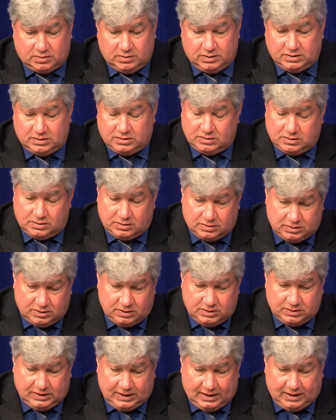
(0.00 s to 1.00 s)
and this is the
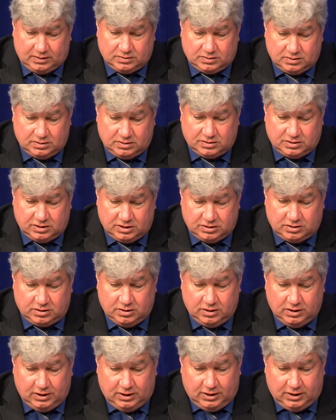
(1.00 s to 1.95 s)
city's council decision,